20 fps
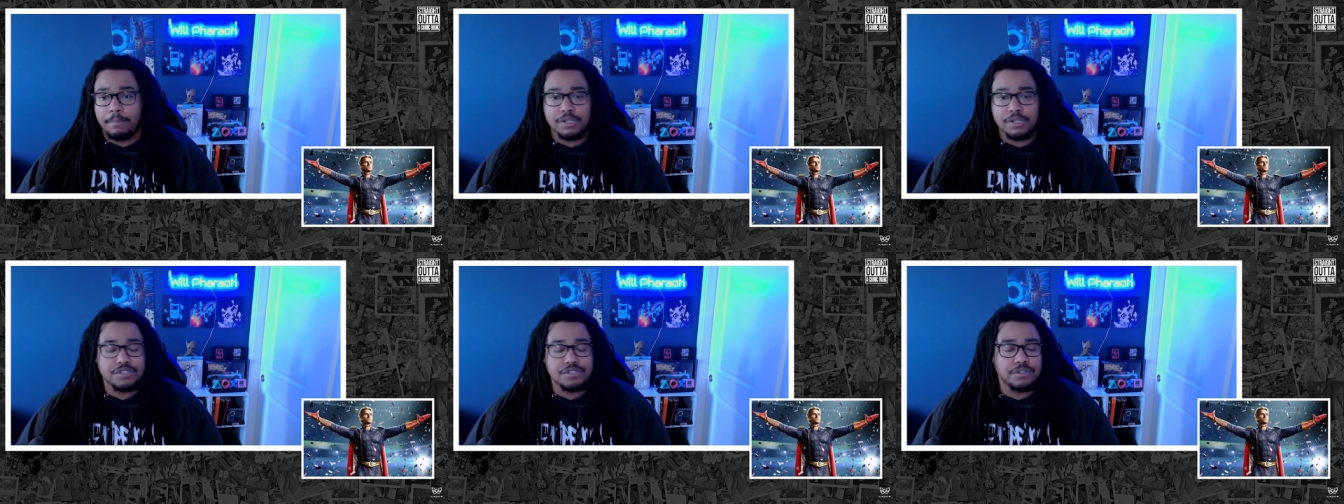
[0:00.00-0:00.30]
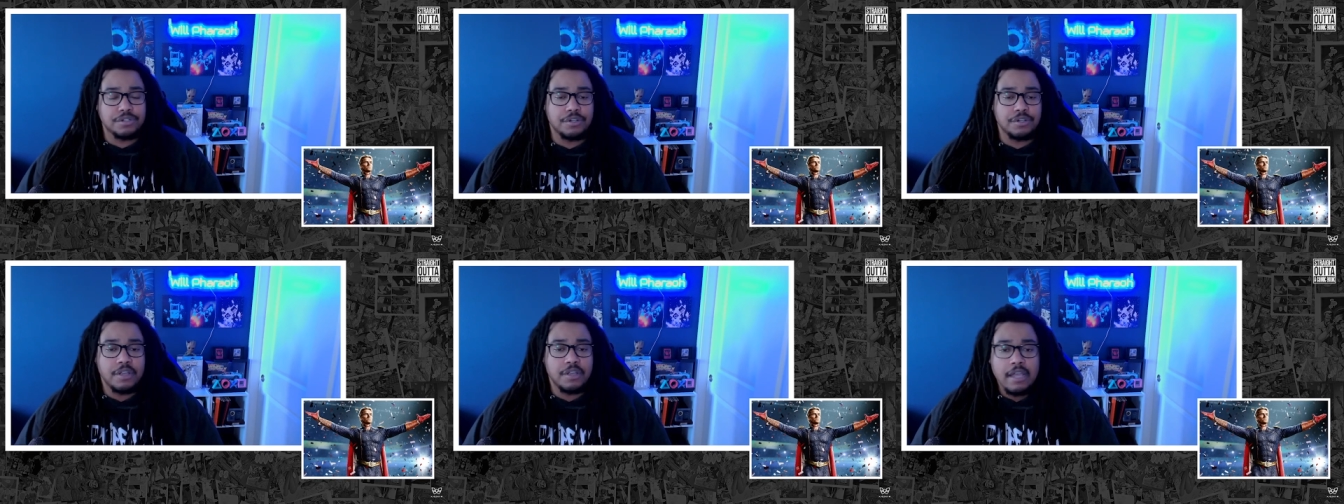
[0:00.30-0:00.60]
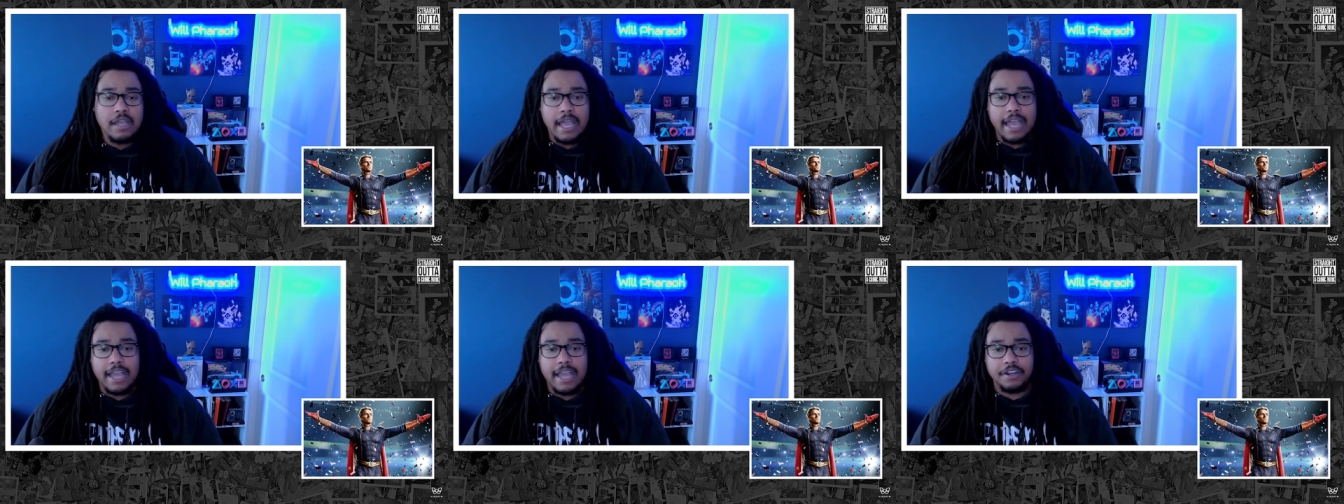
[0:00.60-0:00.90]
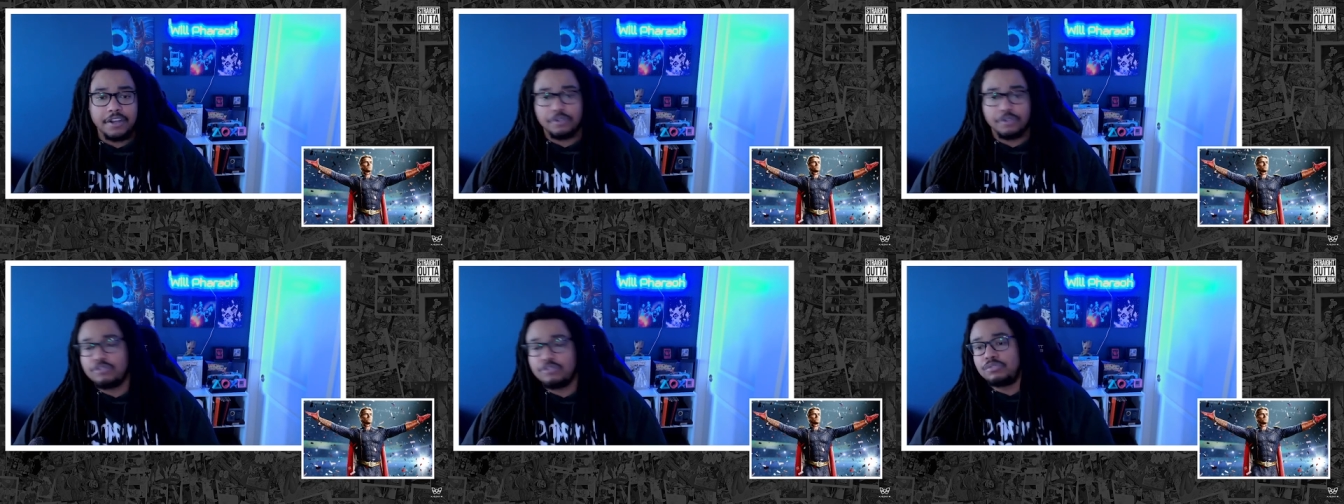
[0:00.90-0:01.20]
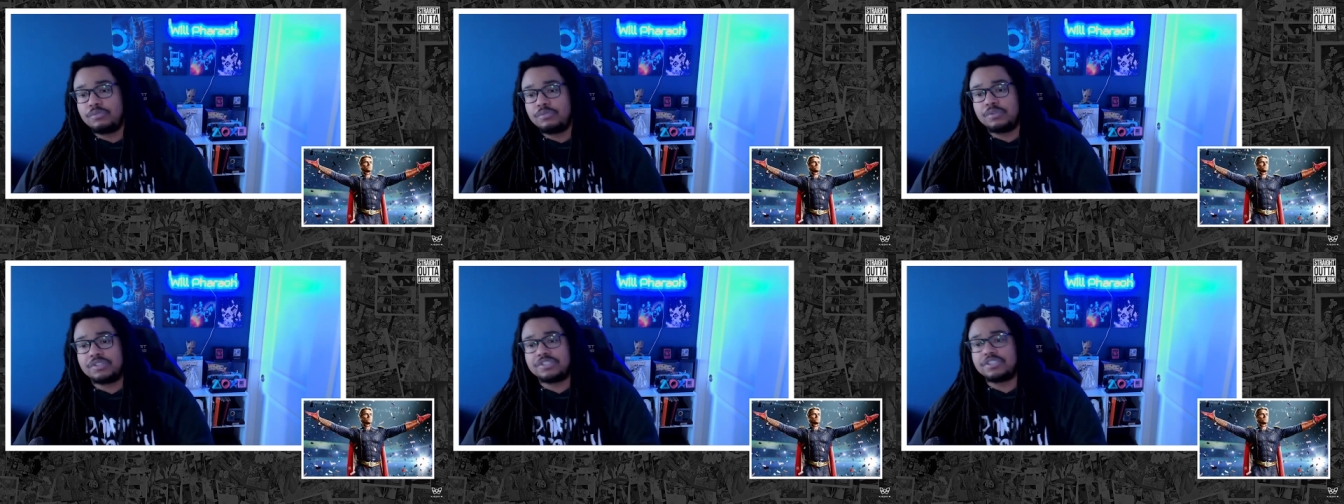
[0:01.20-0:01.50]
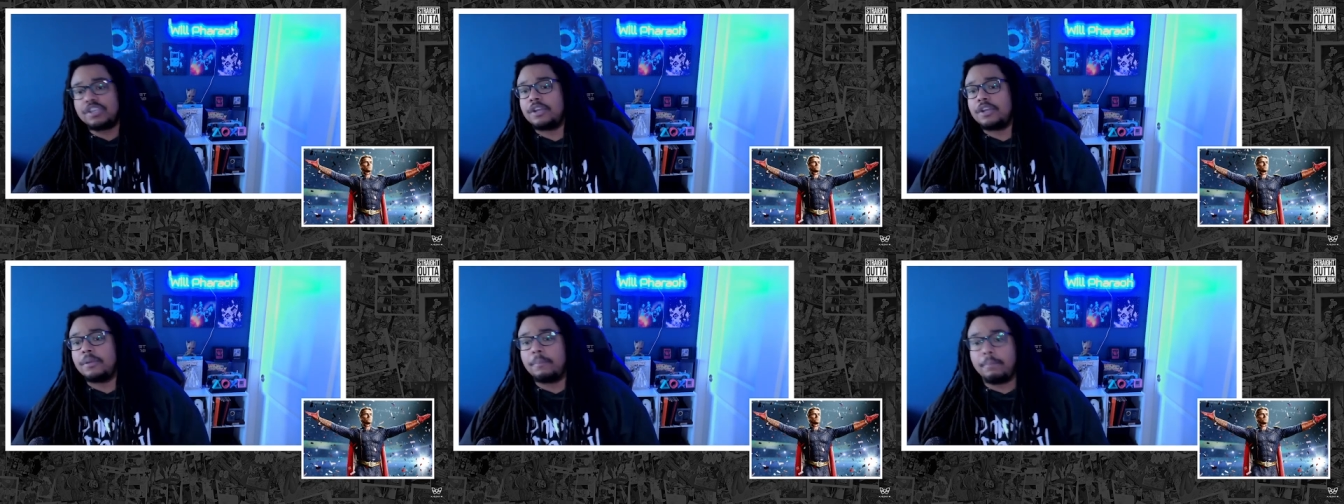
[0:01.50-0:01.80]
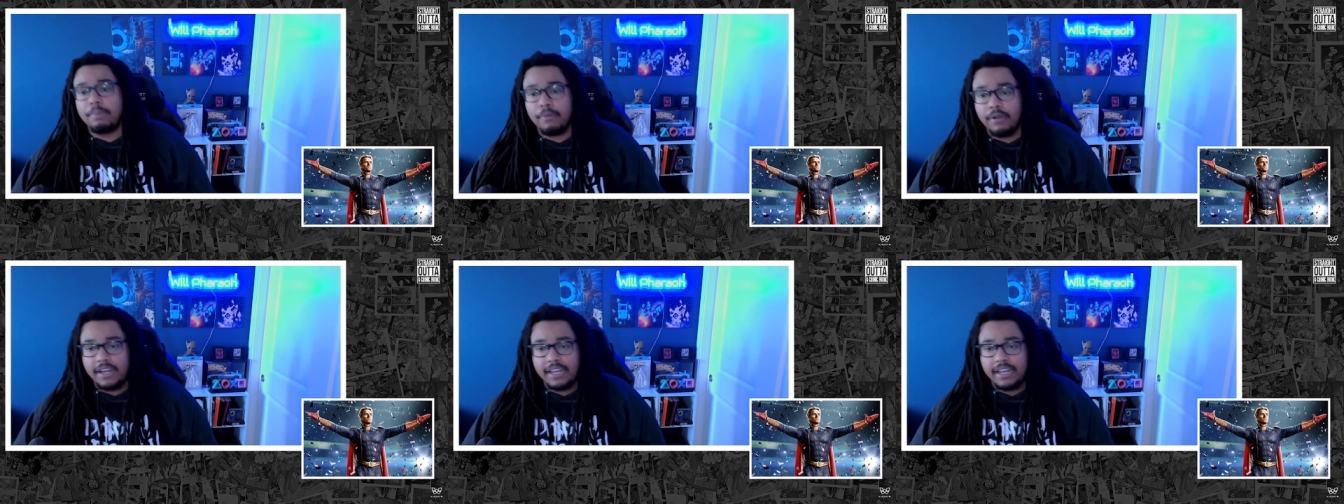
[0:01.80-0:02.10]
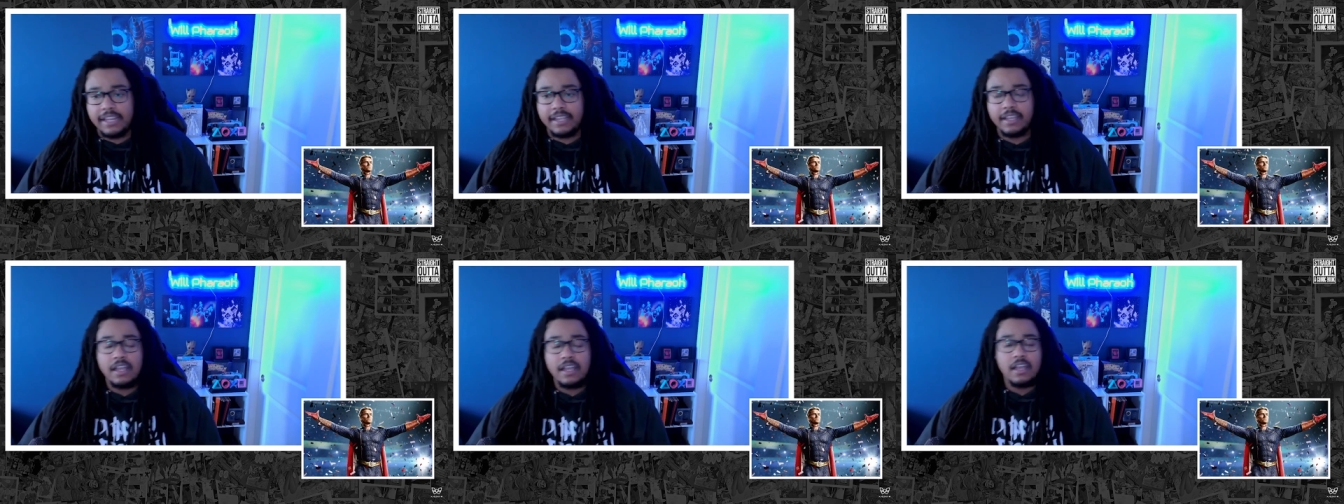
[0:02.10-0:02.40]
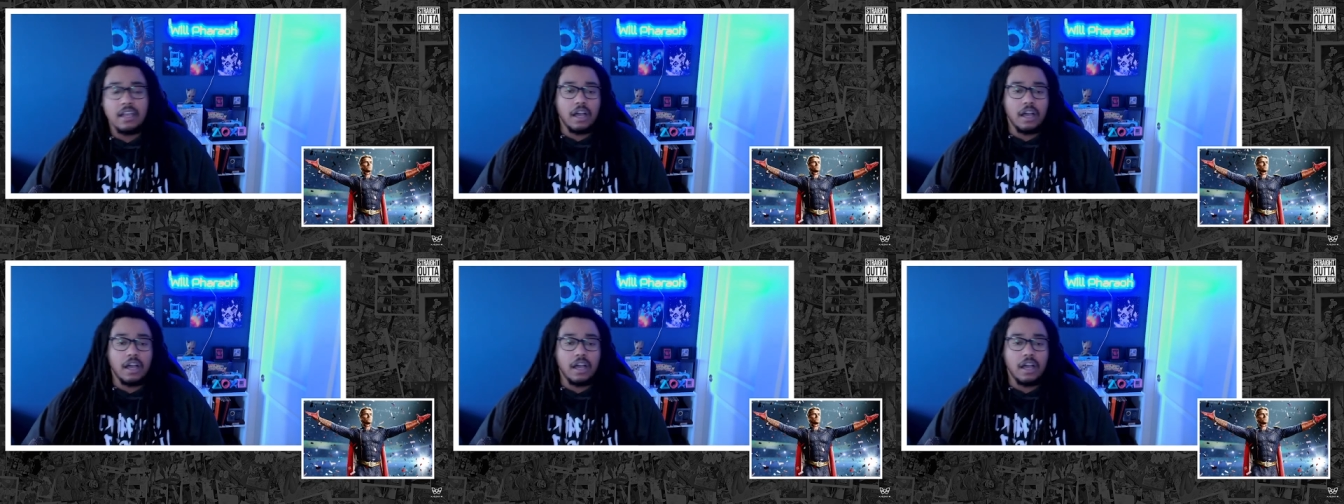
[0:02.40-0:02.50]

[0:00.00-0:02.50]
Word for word: Butcher and the crew is going to bring